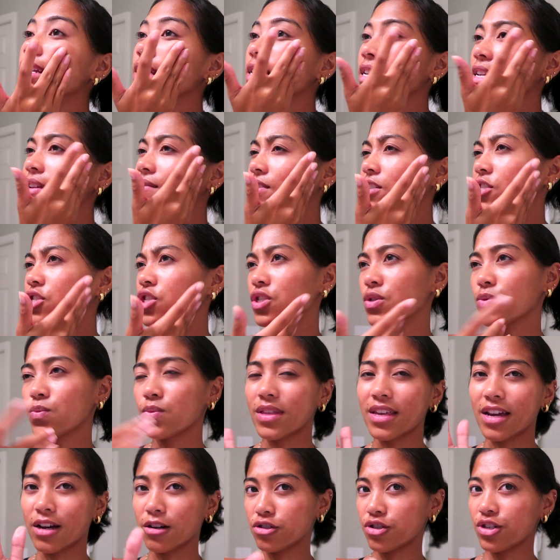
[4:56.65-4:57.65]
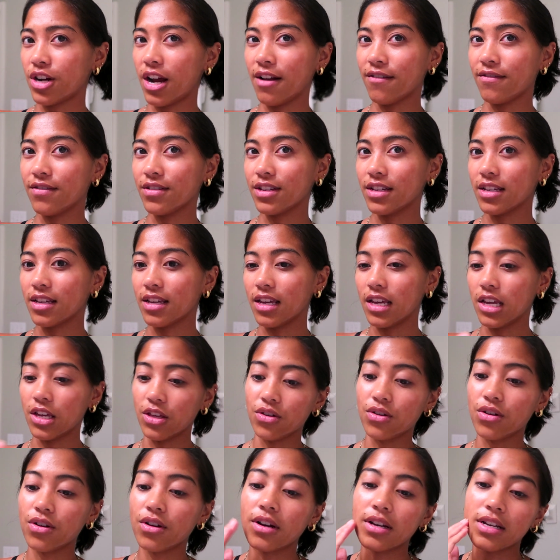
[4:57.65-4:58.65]
even just without traveling
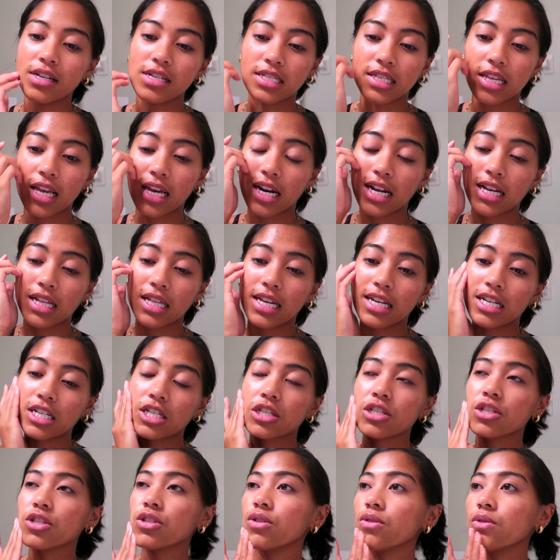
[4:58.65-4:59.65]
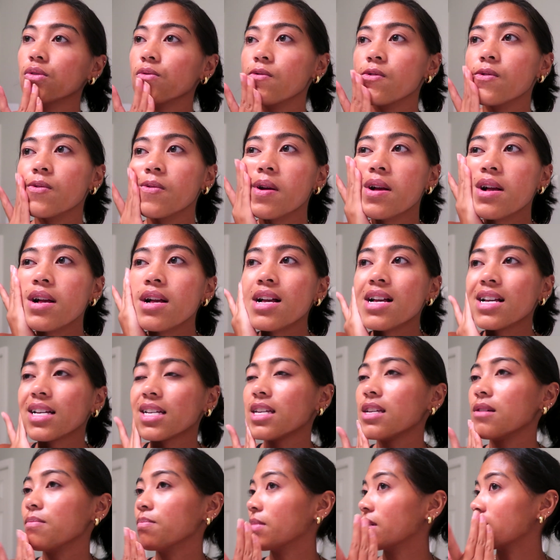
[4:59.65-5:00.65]
either, is that I like to
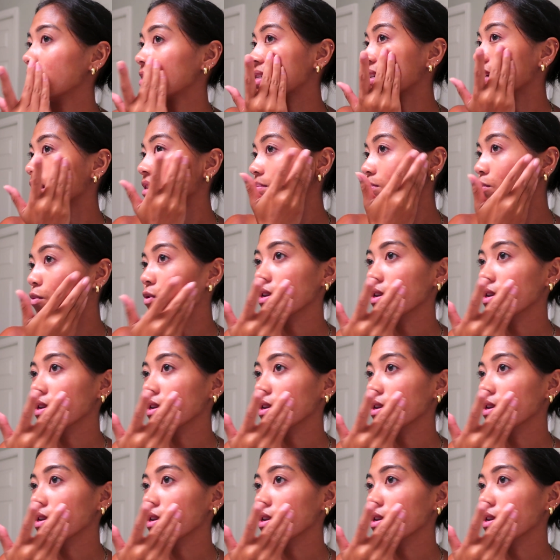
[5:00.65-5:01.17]
keep my skin